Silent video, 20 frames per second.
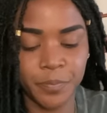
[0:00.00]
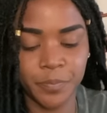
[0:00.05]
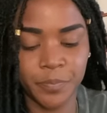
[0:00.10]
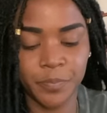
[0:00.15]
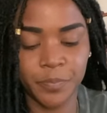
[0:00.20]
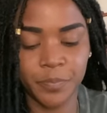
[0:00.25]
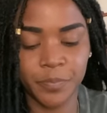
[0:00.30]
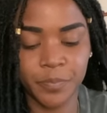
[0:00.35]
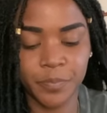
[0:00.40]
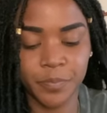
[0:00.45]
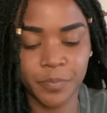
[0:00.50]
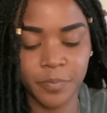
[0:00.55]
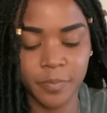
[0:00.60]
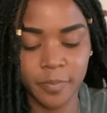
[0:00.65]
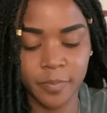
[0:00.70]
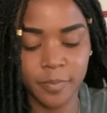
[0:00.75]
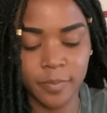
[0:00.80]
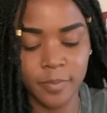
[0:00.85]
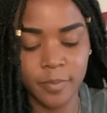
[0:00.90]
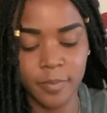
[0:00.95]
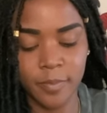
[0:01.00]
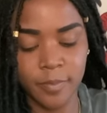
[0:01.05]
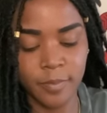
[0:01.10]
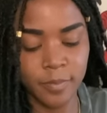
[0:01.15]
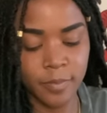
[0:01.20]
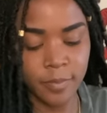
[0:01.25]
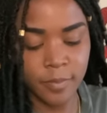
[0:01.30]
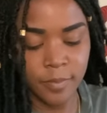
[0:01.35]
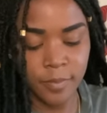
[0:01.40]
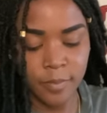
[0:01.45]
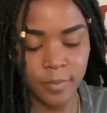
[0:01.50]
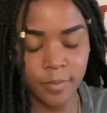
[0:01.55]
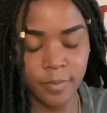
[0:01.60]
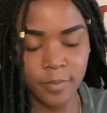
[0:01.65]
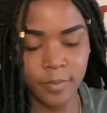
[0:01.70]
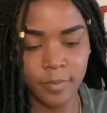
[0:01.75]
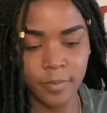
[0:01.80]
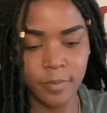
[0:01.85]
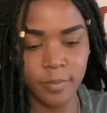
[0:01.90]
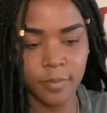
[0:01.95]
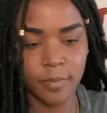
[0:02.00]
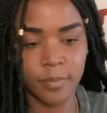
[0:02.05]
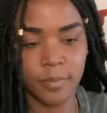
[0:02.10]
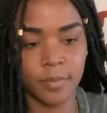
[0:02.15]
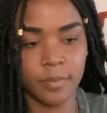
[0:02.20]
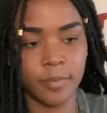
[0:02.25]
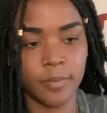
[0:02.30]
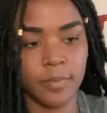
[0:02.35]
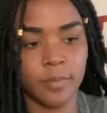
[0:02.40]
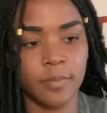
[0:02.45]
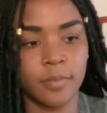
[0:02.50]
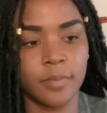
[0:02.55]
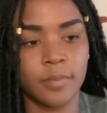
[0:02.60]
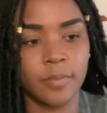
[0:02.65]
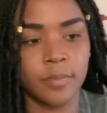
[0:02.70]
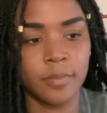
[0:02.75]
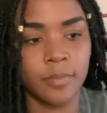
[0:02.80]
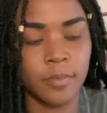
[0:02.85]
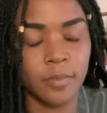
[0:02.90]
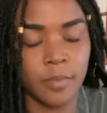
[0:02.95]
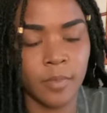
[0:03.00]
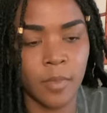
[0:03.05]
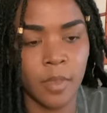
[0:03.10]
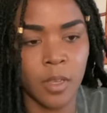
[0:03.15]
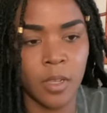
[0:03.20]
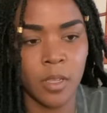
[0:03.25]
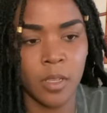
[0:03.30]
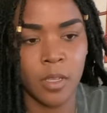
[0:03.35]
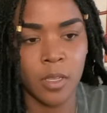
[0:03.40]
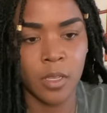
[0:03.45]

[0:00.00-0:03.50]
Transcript: Nobody speaks.